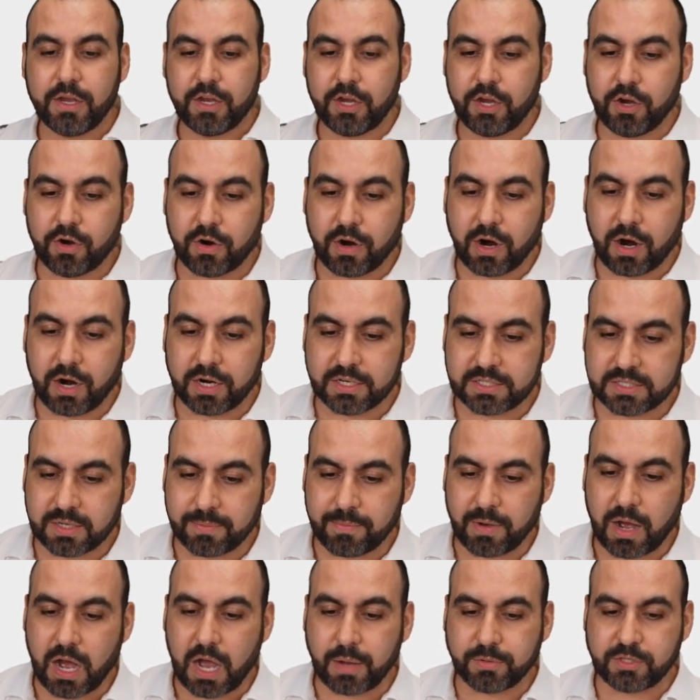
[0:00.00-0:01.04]
Here are
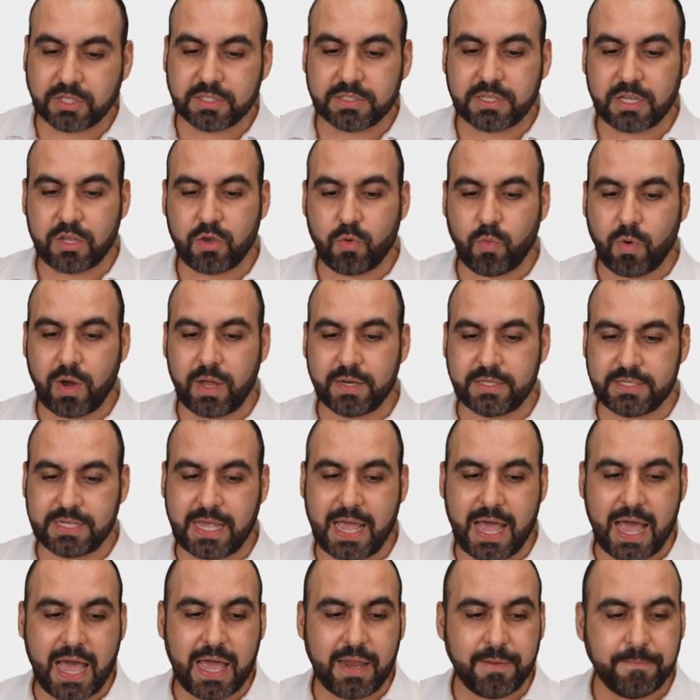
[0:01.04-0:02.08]
some options that you want to
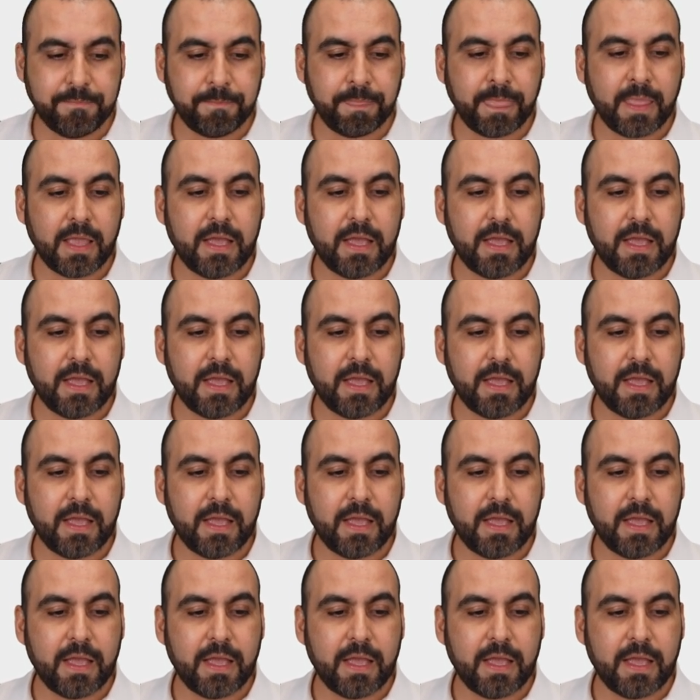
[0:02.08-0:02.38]
add.